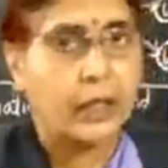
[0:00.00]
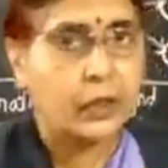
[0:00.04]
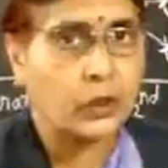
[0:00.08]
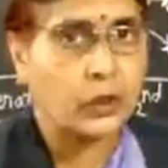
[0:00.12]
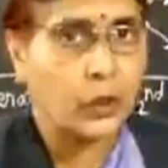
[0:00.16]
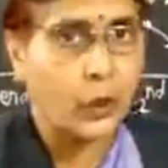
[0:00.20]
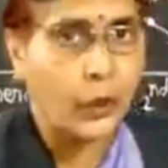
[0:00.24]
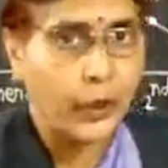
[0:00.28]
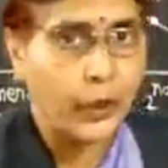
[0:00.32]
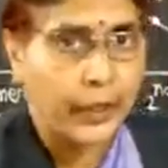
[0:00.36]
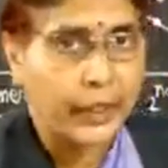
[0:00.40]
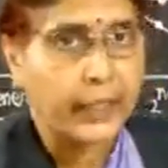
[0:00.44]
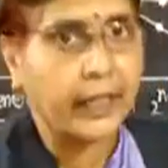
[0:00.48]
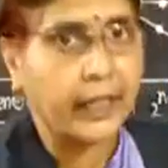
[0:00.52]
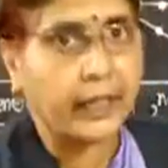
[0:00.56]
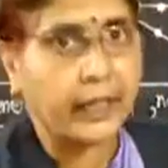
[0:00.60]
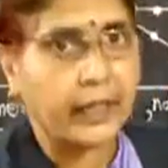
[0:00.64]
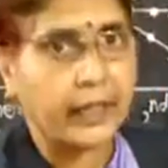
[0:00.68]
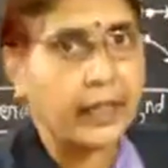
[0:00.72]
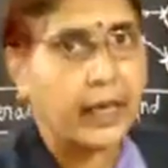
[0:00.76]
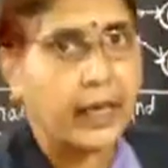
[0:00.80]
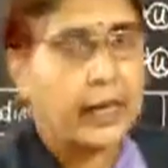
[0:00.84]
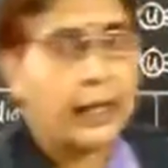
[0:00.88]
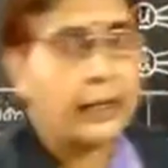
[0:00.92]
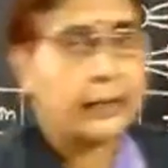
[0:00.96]
So
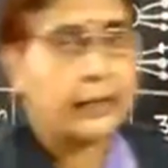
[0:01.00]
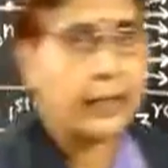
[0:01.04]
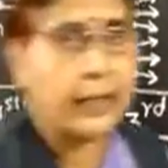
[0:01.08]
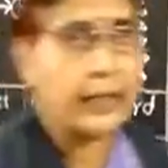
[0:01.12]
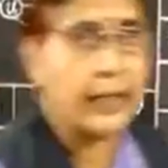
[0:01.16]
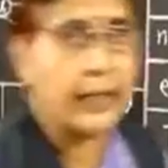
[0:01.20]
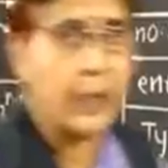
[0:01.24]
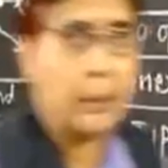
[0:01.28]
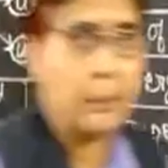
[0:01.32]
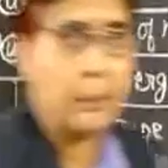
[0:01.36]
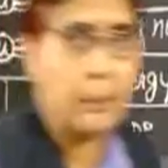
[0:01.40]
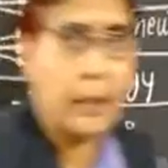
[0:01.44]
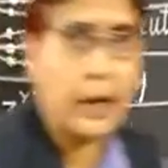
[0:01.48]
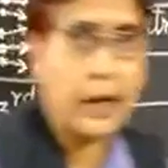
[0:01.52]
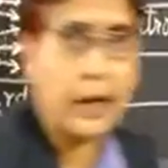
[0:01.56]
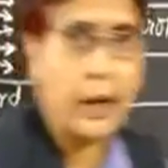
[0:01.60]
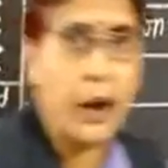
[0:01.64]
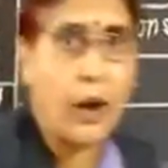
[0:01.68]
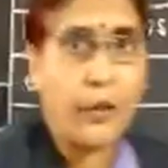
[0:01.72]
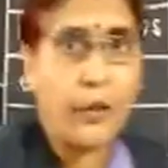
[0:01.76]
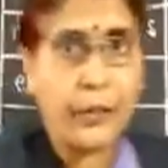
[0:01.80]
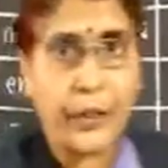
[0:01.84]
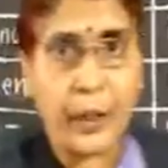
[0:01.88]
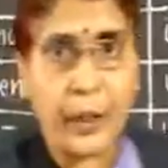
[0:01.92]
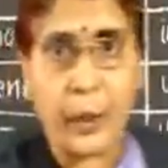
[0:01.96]
here the number
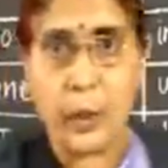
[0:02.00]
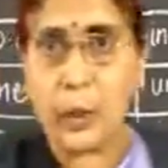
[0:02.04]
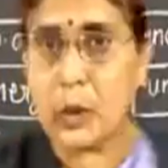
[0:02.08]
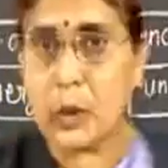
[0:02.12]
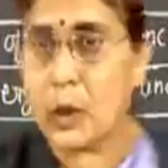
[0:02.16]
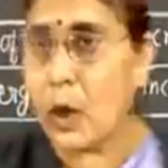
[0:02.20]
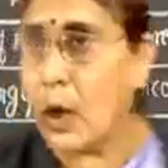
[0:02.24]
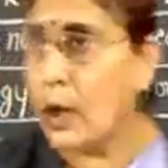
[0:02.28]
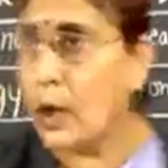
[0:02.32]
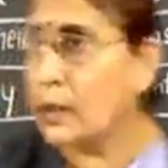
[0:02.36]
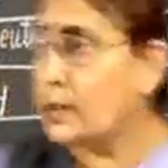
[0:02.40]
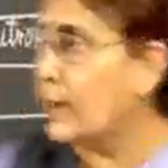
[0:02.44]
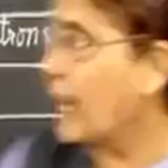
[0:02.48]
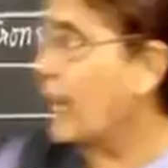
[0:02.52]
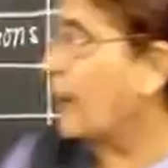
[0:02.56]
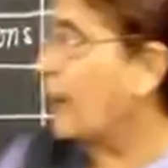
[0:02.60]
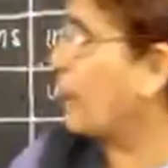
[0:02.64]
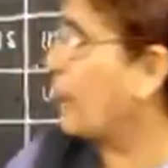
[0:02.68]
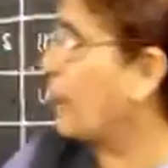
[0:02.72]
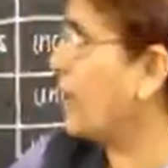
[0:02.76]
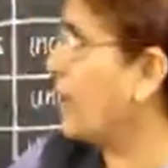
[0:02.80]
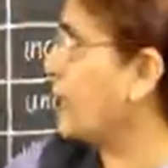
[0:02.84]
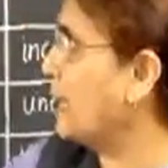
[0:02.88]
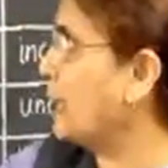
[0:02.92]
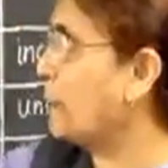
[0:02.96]
of neutrons
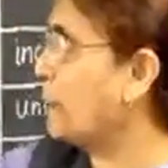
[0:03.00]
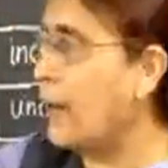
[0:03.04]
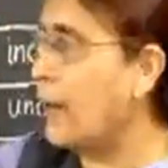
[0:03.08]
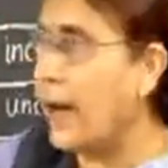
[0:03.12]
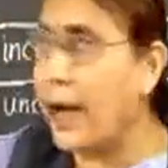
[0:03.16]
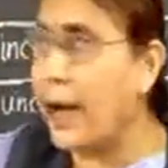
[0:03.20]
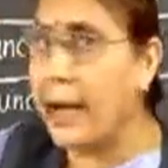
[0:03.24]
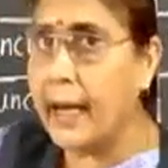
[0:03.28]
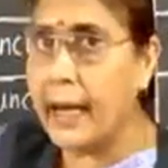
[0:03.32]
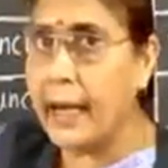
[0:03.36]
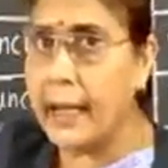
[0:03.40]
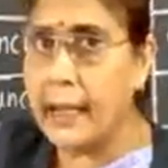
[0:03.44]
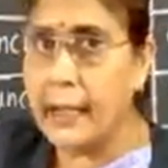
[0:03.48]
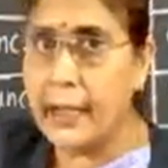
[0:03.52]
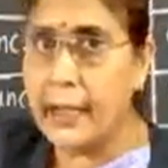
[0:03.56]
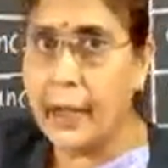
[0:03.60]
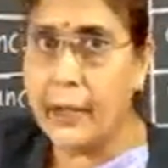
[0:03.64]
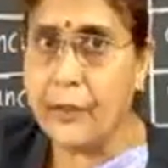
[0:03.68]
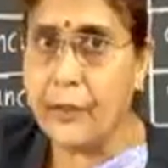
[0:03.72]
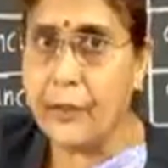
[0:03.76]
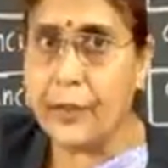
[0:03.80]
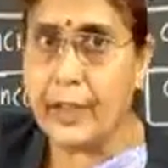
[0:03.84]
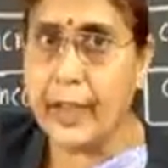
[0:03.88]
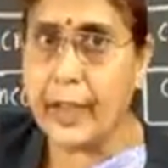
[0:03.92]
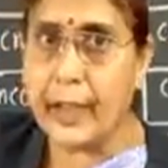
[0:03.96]
multiply
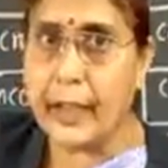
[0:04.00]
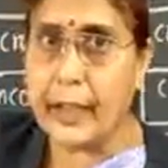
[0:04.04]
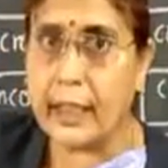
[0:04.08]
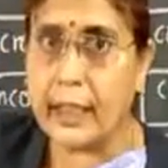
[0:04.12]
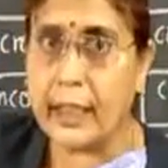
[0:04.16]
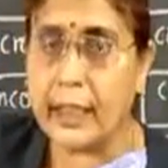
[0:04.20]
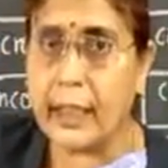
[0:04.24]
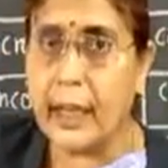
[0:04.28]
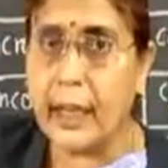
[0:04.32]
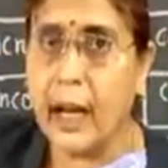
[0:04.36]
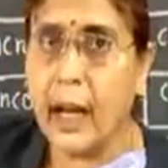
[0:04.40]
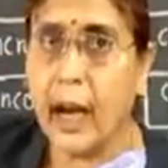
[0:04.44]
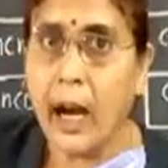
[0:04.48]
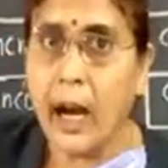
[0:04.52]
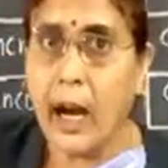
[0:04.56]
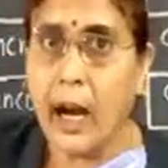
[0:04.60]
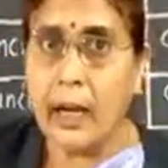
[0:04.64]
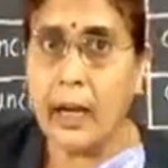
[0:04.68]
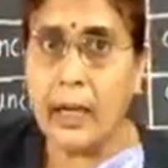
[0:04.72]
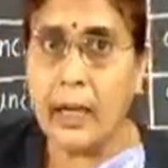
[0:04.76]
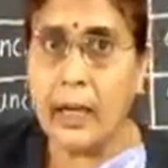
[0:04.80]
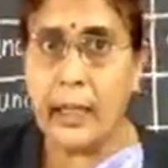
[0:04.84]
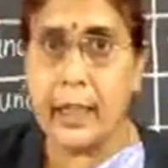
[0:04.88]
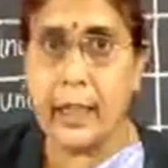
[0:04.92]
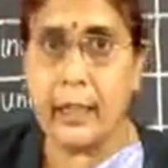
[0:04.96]
indefinitely
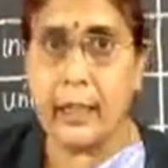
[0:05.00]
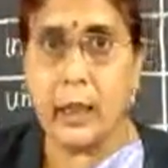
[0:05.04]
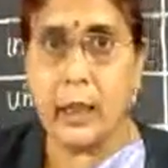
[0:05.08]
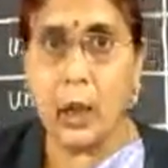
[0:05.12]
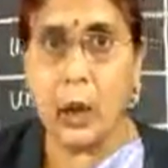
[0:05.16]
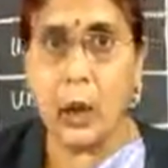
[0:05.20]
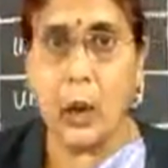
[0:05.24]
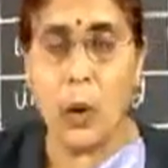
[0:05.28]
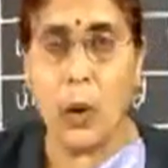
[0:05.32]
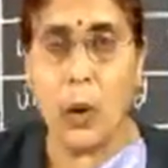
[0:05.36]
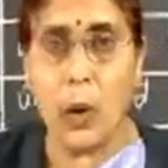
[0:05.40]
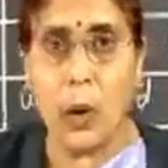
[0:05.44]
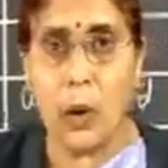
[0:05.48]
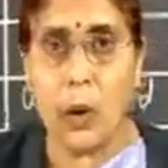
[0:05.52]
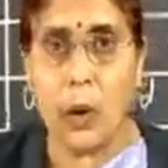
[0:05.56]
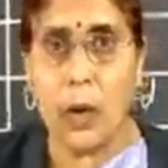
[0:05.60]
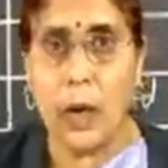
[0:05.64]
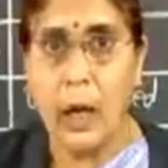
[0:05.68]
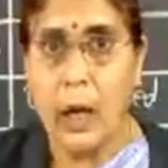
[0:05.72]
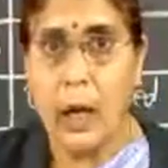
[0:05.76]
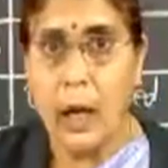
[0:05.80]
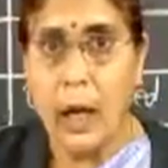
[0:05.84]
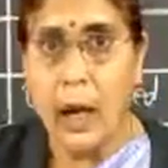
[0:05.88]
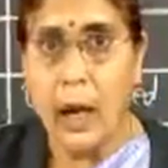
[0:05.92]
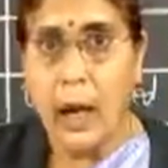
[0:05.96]
until the
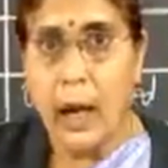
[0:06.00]
whole